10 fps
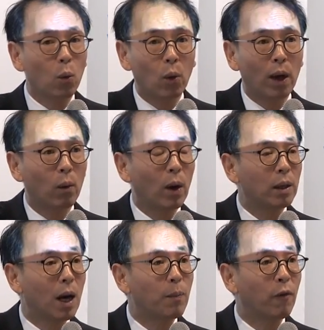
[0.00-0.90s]
went
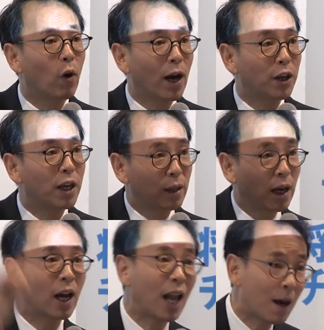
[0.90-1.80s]
up for a year, then
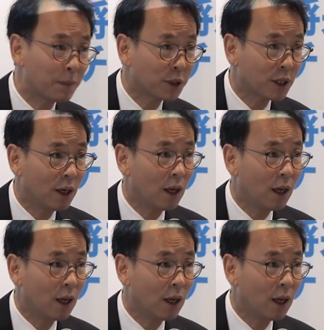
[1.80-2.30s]
collapsed.